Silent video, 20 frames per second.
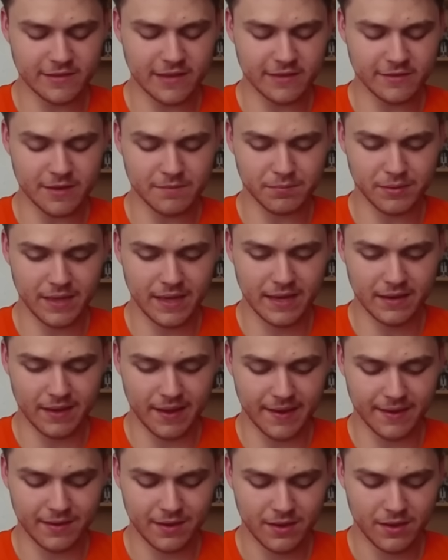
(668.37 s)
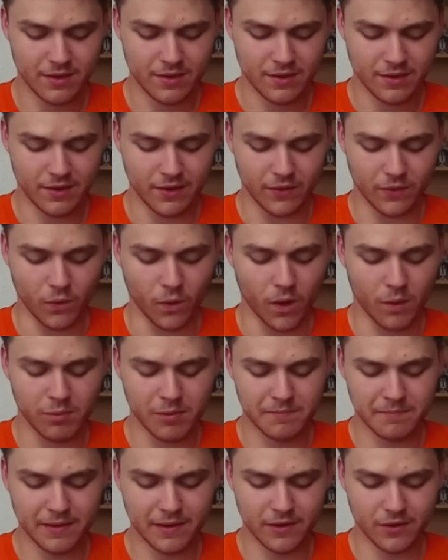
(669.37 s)
He hasn't played, like, a
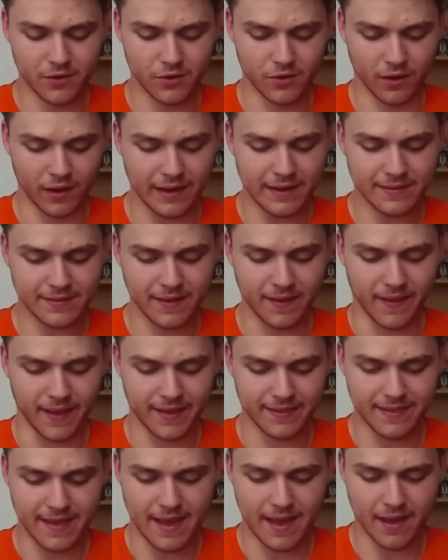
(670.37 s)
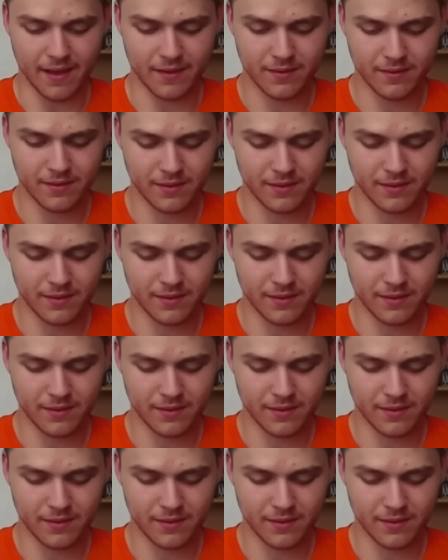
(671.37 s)
goblin barrel or anything like that.